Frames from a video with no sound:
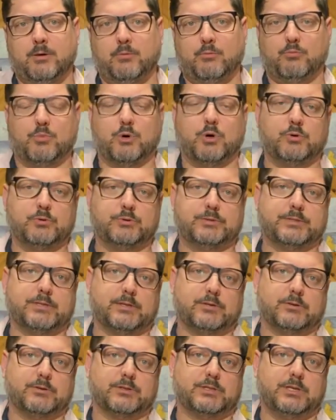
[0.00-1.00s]
modes that
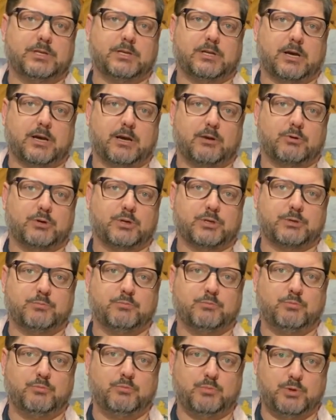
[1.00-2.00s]
you'll see in Irish
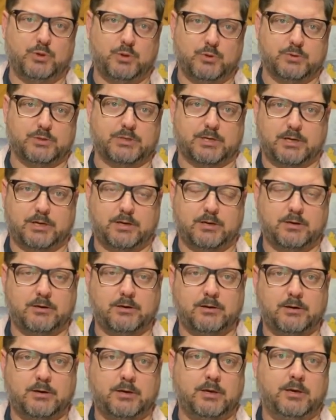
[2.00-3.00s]
music
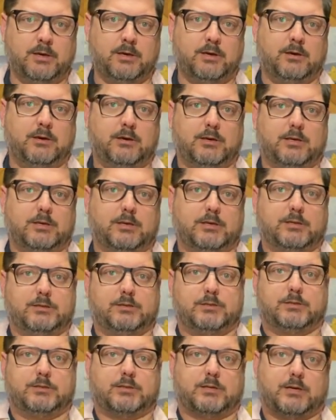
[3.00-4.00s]

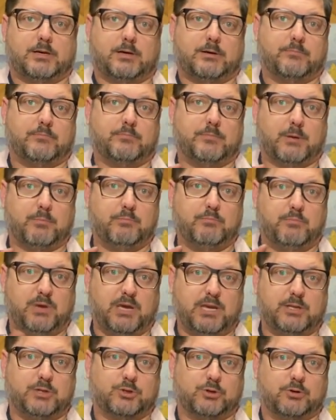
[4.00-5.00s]
is
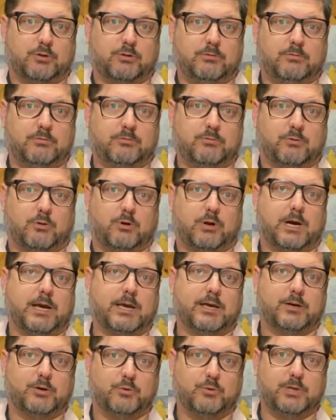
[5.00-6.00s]
major, or
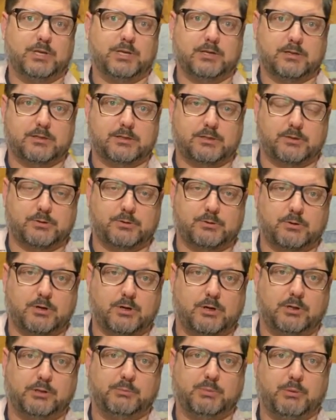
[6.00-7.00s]
Ionian it's also
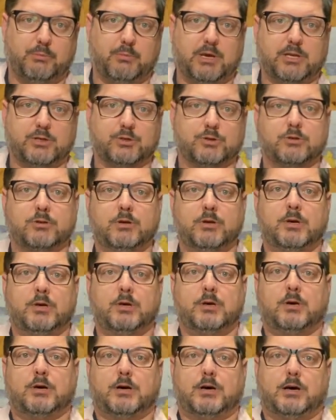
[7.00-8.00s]
called, but major,
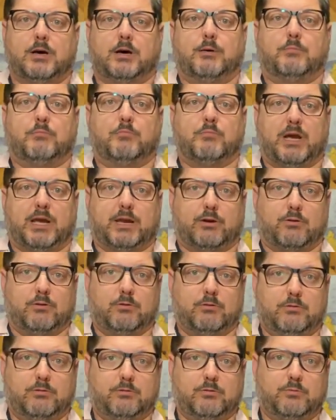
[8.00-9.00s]

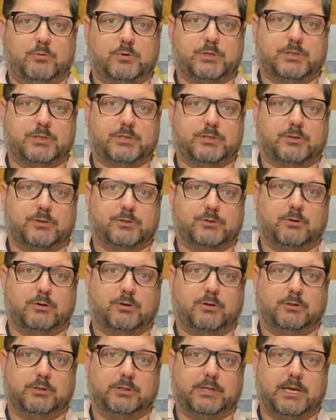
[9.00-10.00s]
minor, which is also
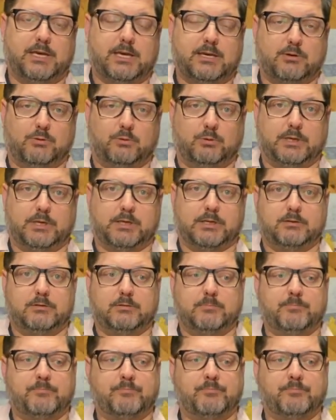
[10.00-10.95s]
called Aeolian,